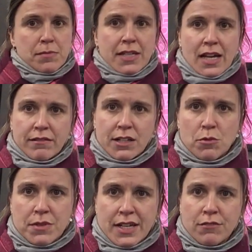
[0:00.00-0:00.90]
to be carrying
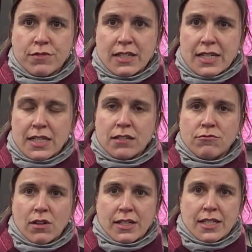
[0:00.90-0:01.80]
on with our reading
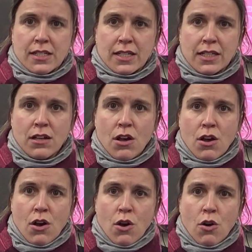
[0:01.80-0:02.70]
and writing
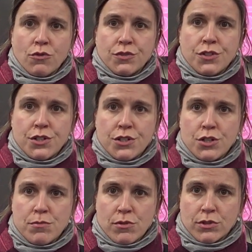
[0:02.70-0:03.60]
of
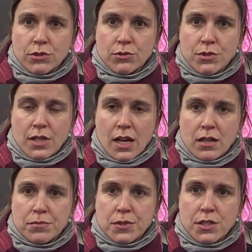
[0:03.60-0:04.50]
numerals
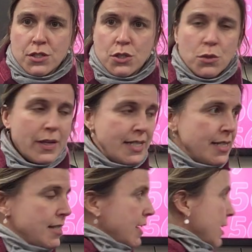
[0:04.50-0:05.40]
up to
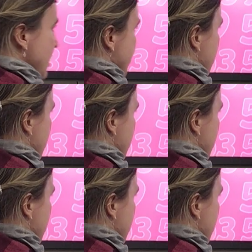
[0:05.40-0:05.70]
20.